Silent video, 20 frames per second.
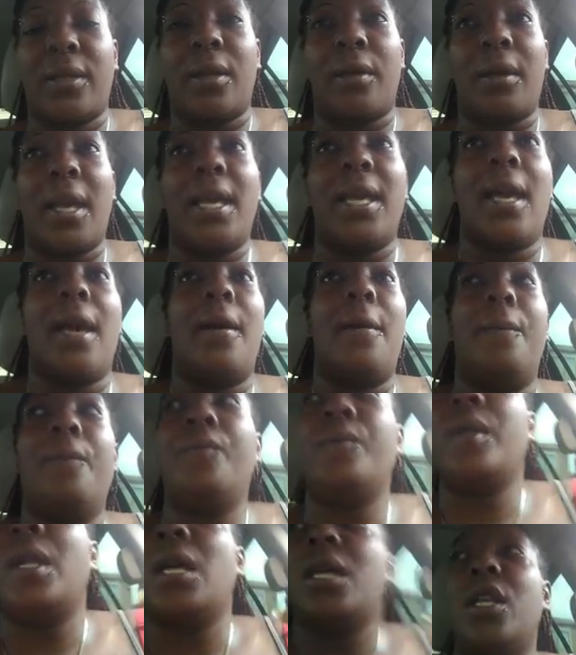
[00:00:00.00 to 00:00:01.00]
Okay, y'all?
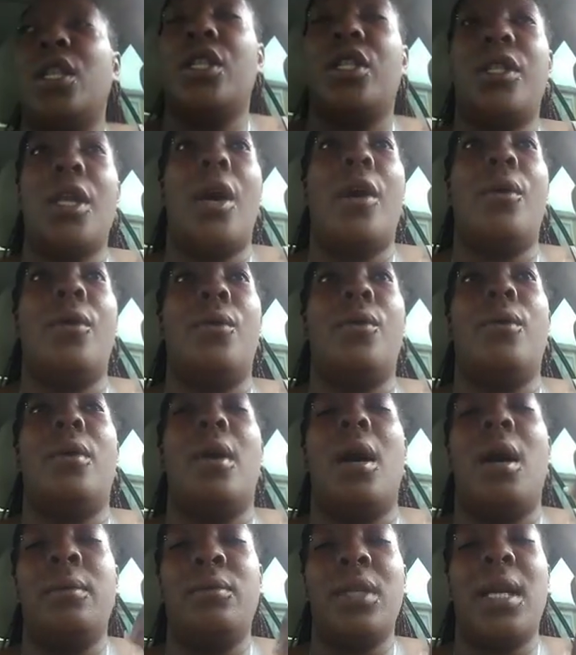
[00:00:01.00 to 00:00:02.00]
So
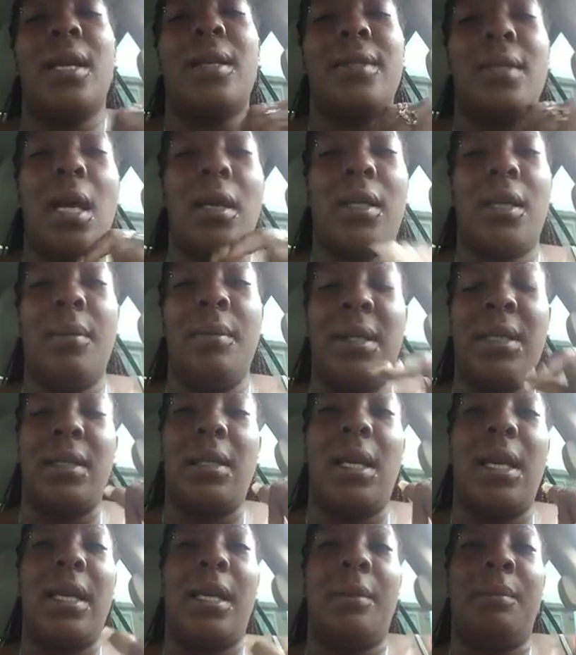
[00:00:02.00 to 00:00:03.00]
I'm trying to talk him into
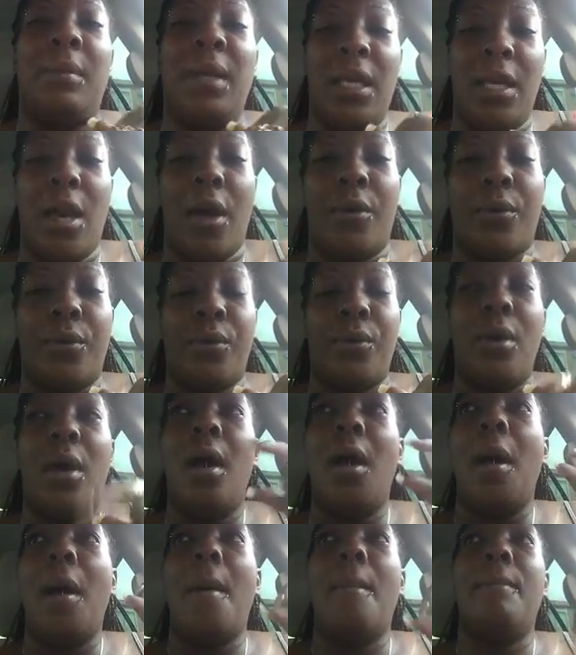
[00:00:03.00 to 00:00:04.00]
letting me go.
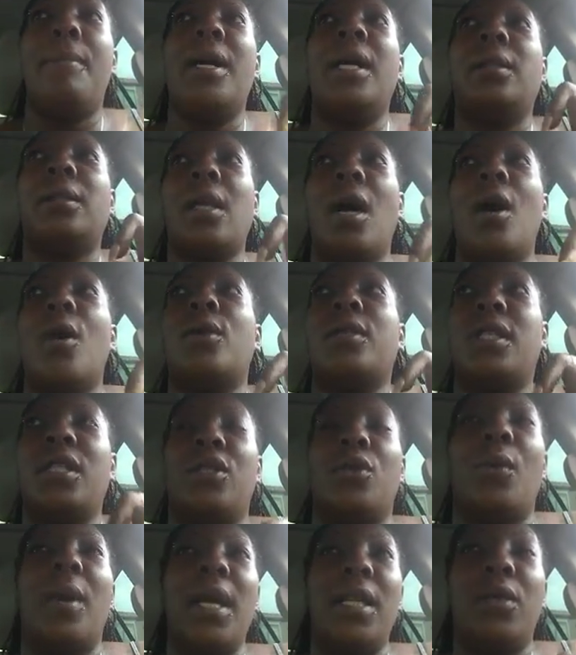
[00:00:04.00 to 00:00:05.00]
But the whole
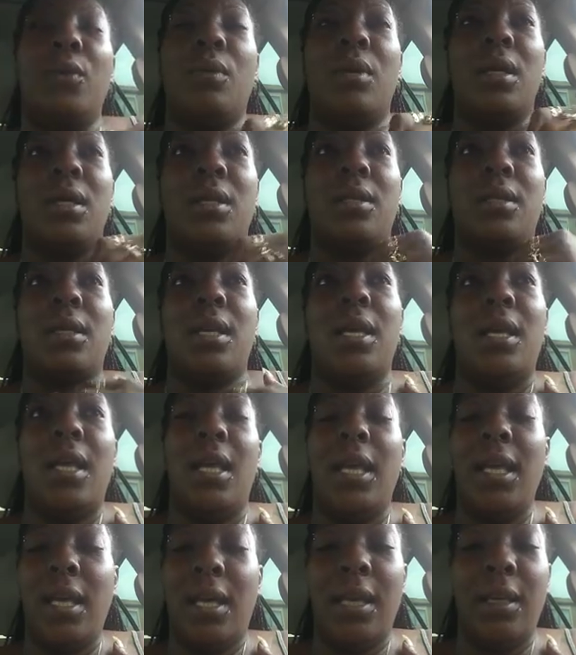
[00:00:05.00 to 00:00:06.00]
situation was,
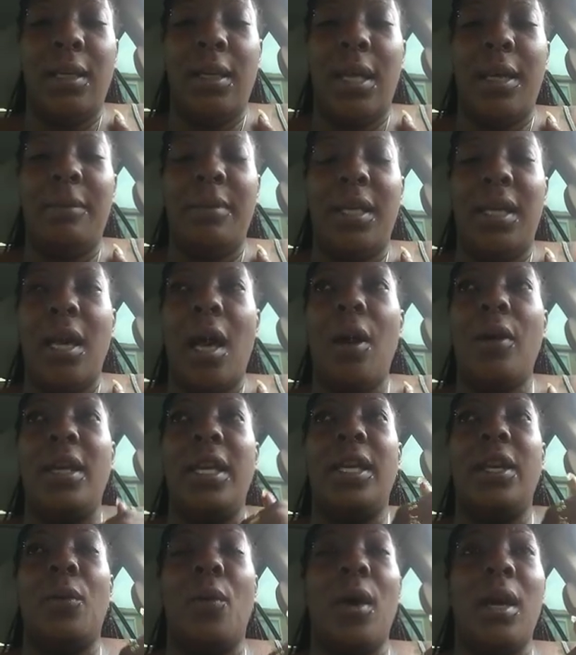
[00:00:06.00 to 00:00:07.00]
he couldn't let me go. He
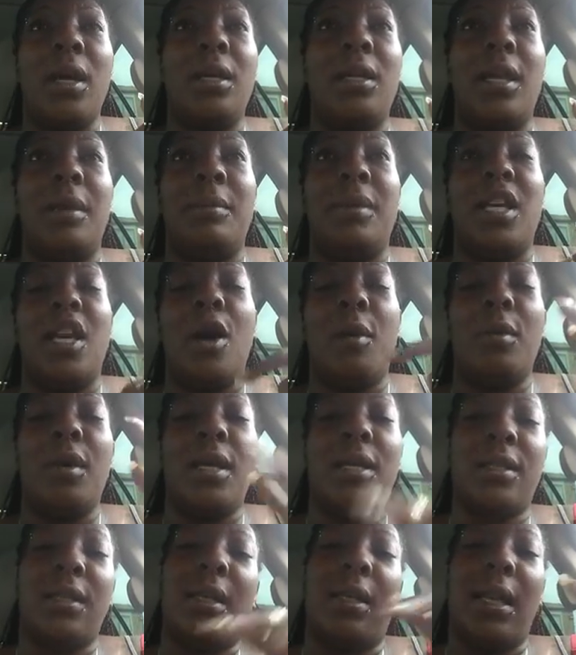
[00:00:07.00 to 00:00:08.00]
didn't want to let me go
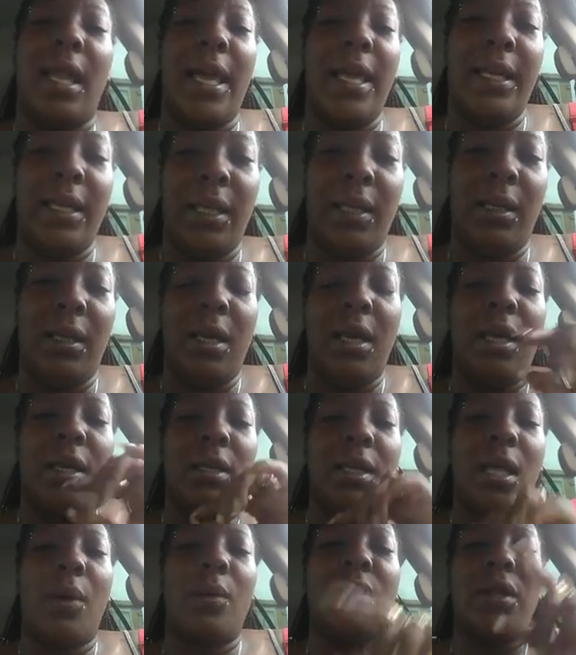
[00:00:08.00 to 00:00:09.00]
because of the lady
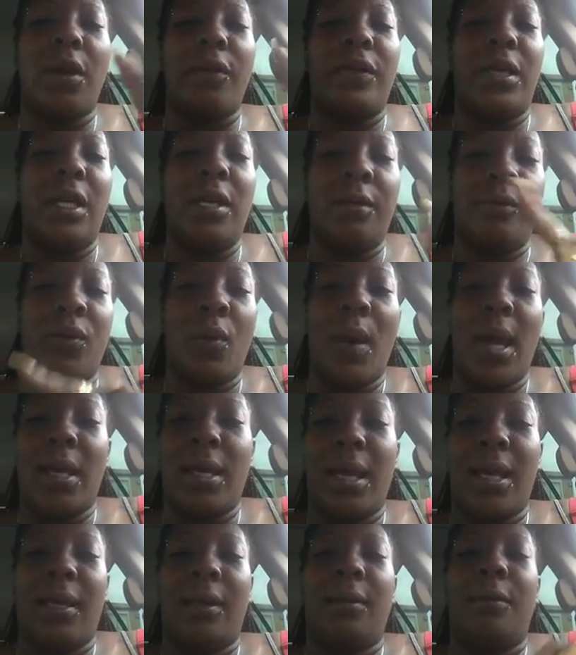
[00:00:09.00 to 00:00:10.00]
that was over him, the white
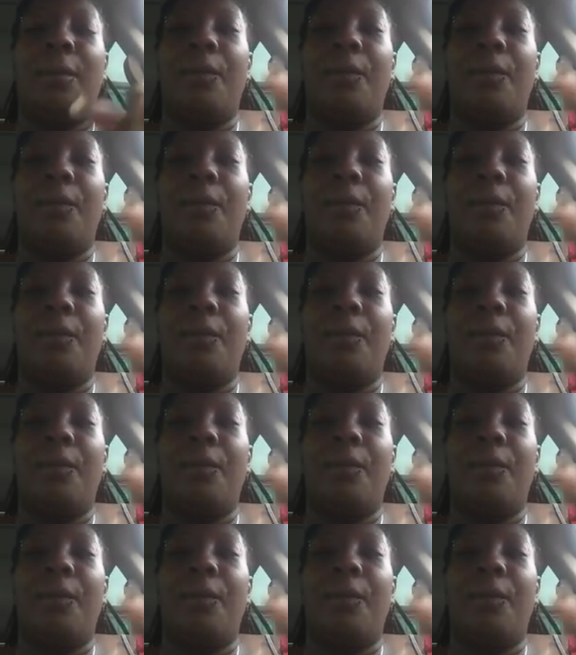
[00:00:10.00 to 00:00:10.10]
lady.